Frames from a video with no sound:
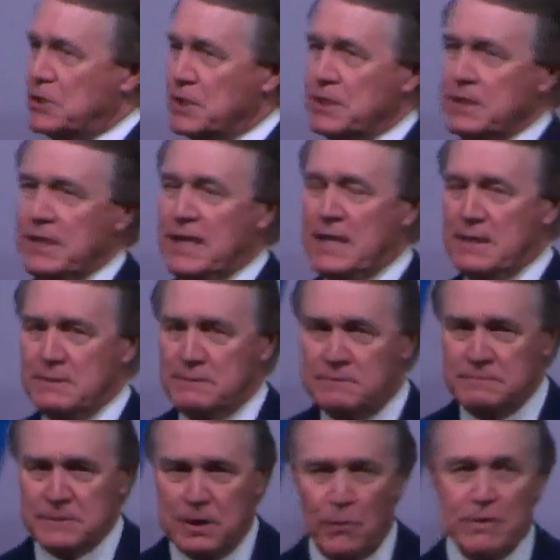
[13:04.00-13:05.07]
couldn't get
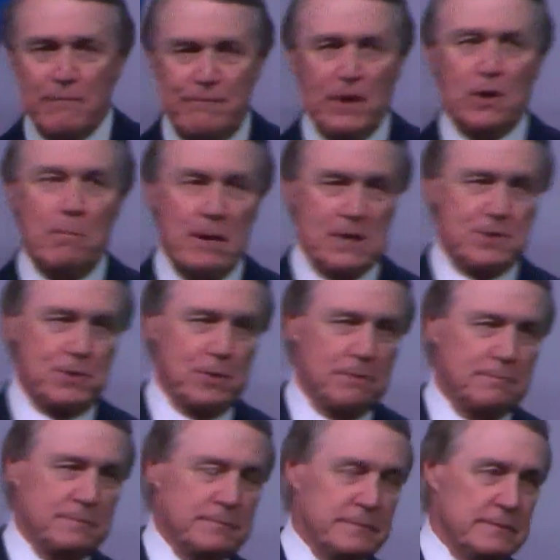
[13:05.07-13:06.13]
on the filibuster
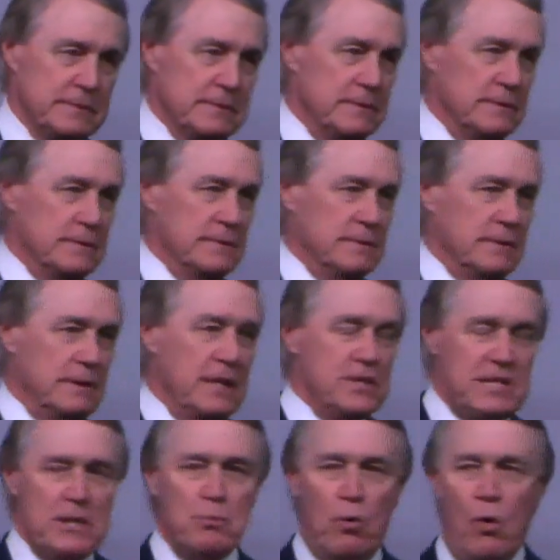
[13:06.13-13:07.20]

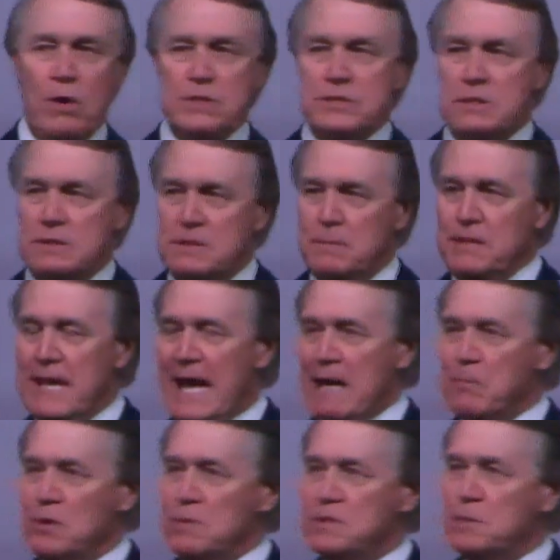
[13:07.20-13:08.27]
is he wants to be
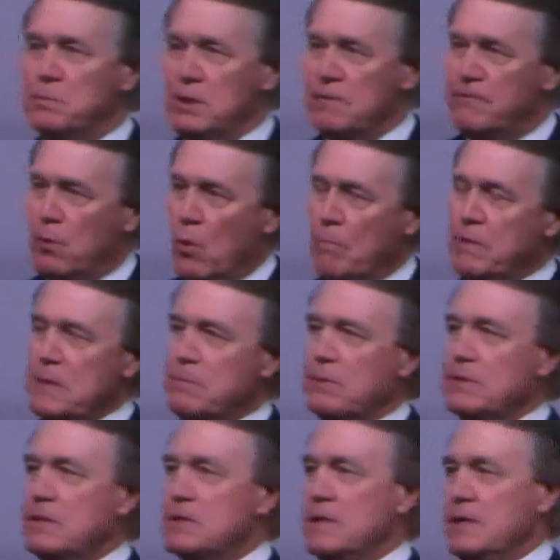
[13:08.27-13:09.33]
able to put 4
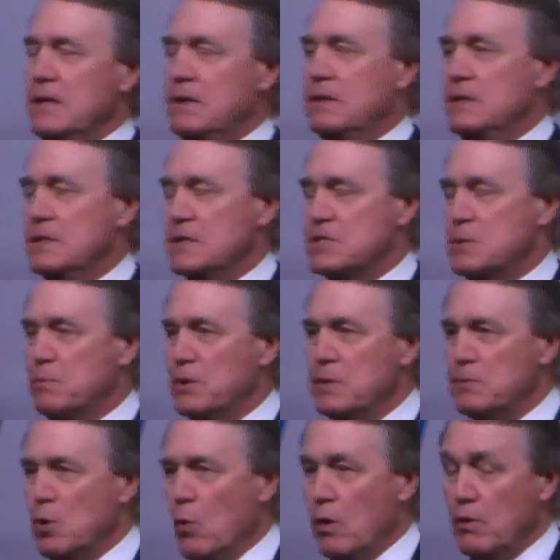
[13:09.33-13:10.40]
people in the
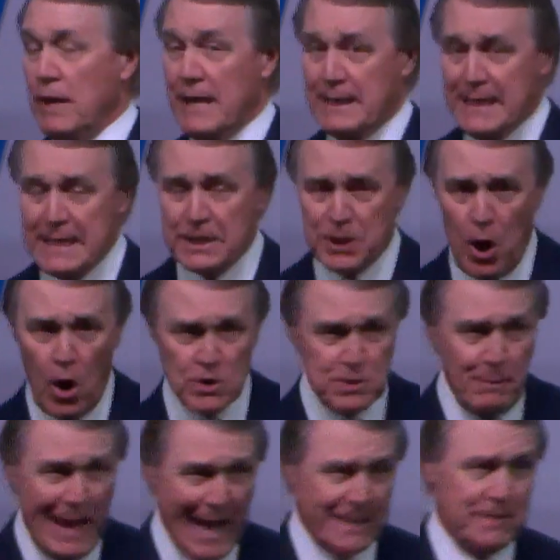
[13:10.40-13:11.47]
Supreme Court, and he calls
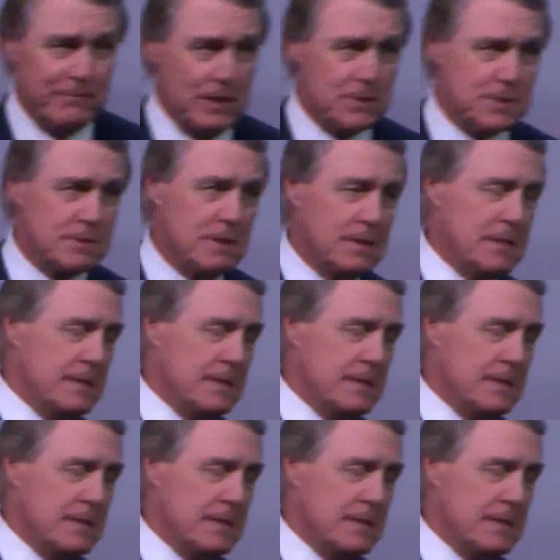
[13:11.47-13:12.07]
them activists.